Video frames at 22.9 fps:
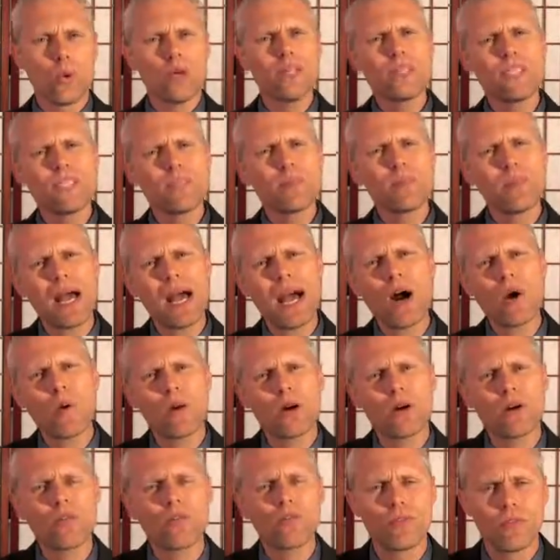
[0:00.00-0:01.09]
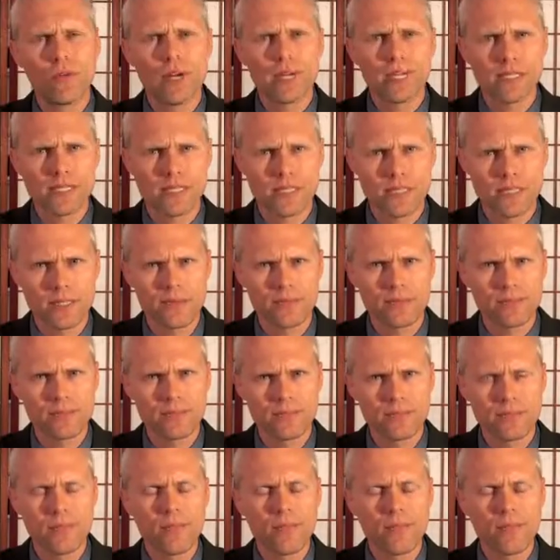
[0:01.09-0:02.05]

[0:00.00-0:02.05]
What's the power of phrases?